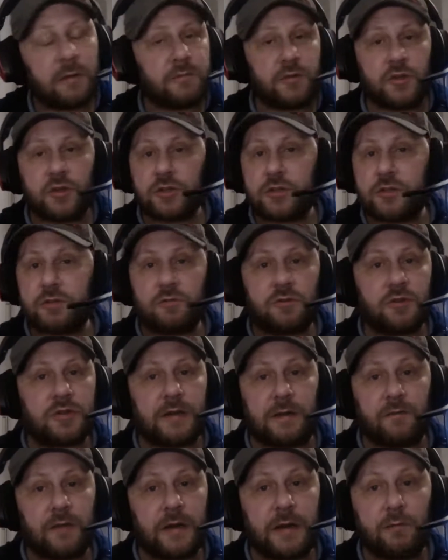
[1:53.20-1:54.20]
just
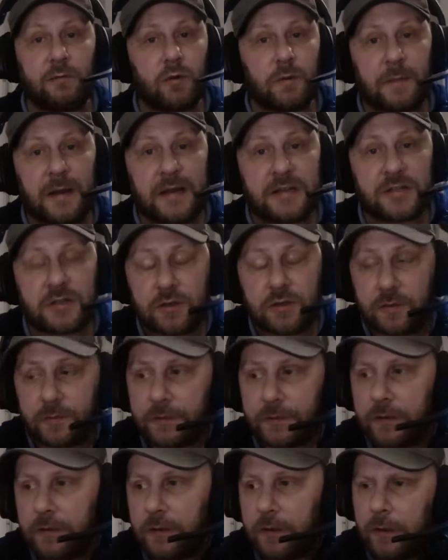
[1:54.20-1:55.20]
generally would mess up.
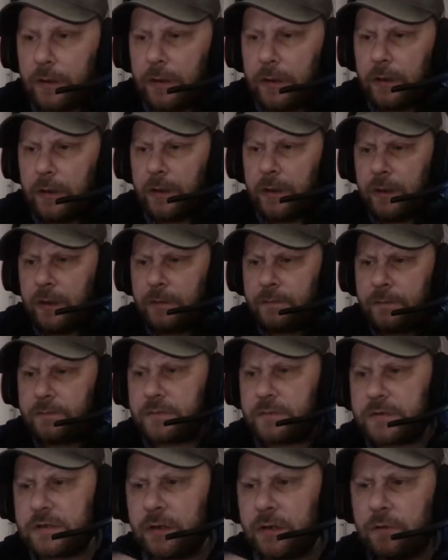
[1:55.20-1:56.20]

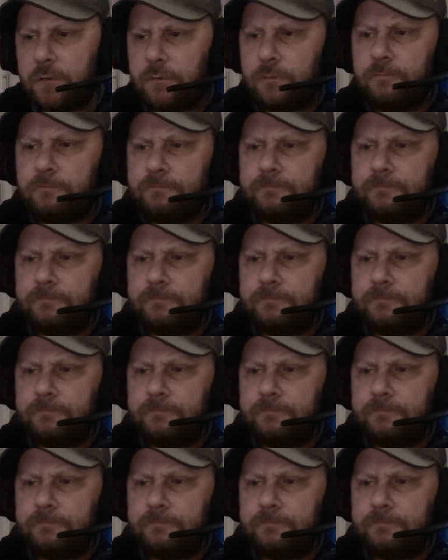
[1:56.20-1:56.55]
So